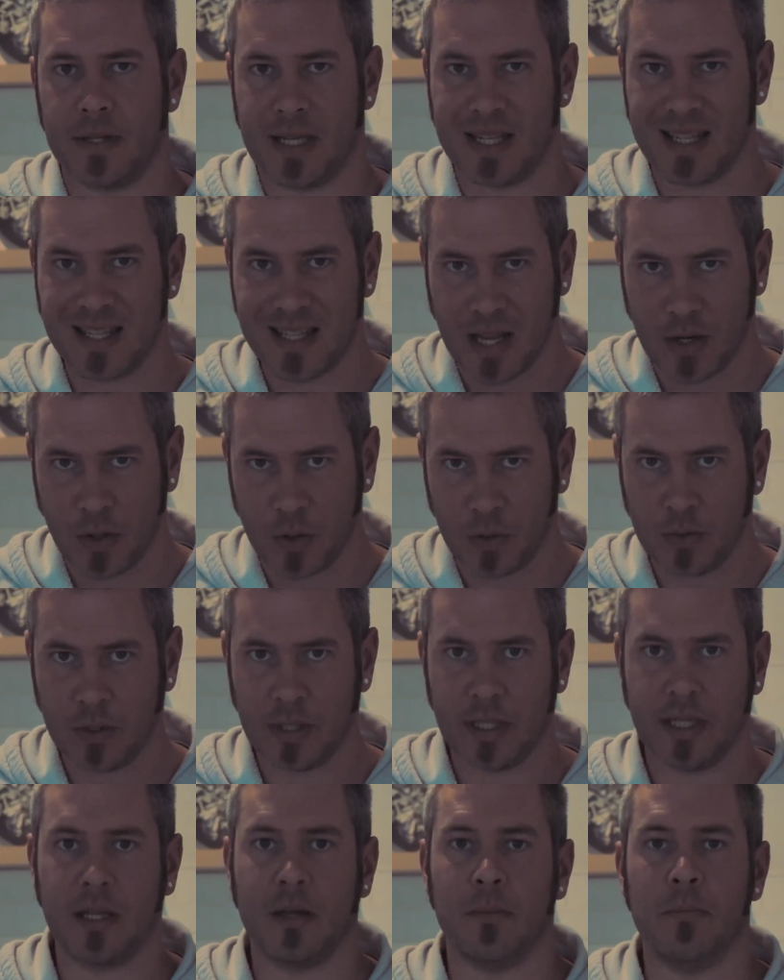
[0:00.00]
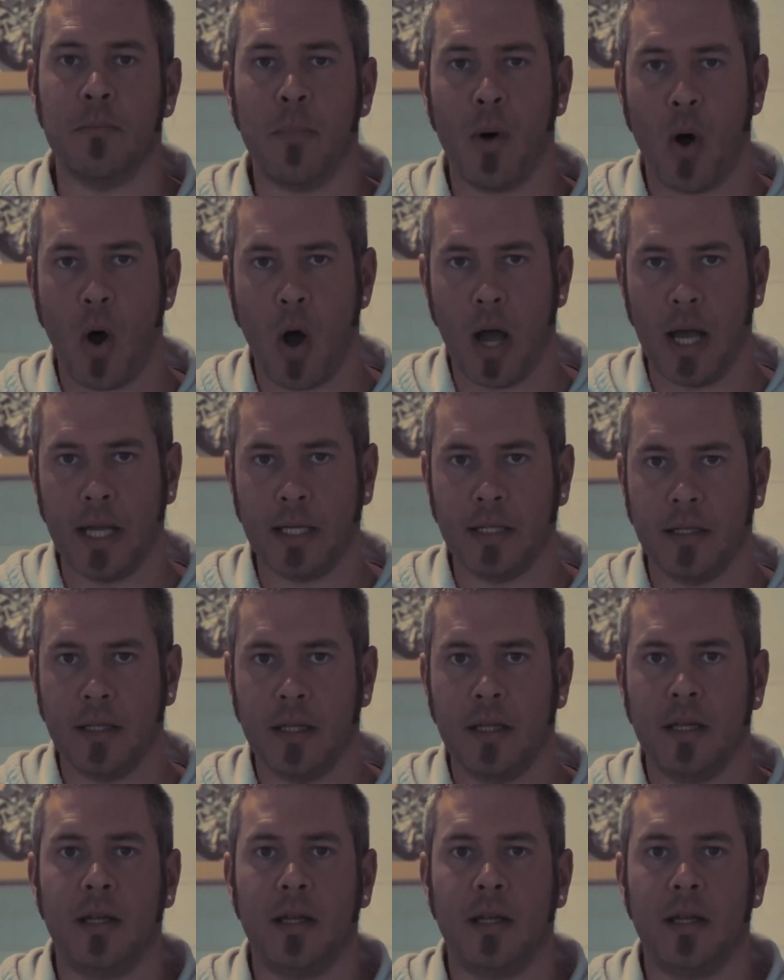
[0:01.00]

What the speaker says: to settle, combine.